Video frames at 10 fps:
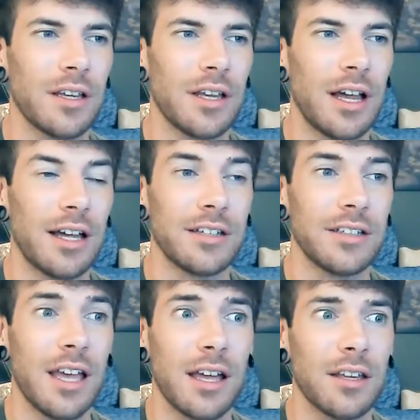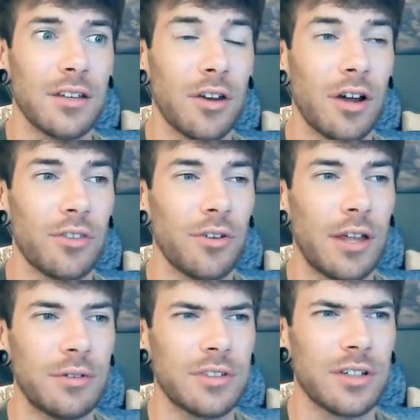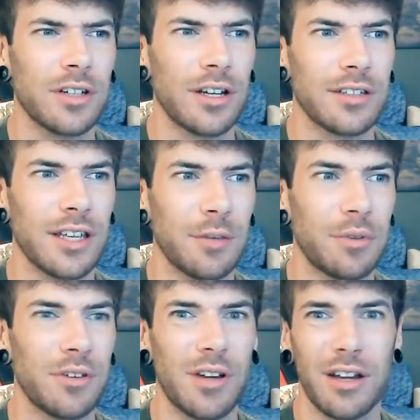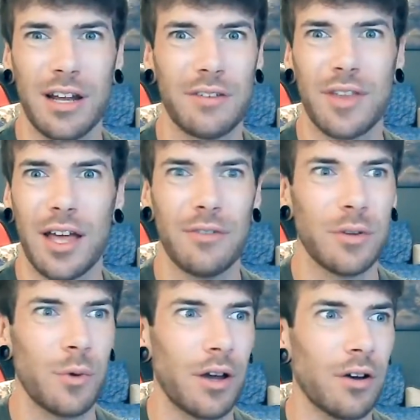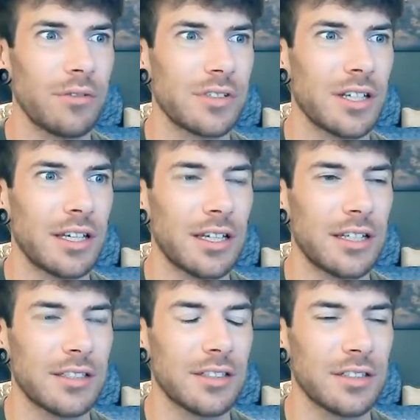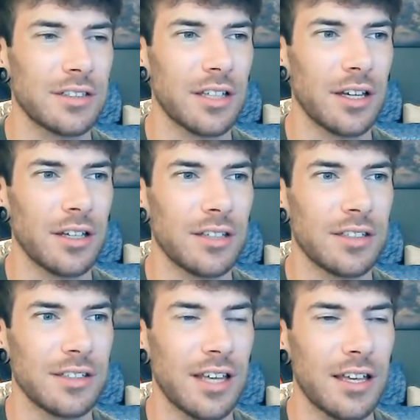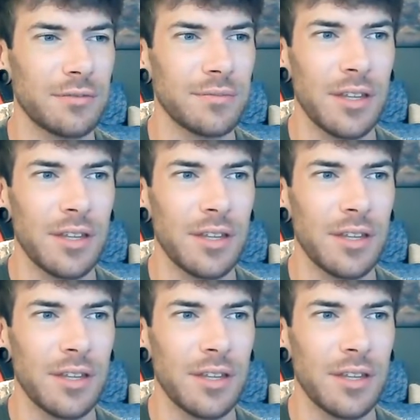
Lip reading: and yeah, I thought that was a good idea, but you can't have that everywhere. Obviously, it's just it's insane.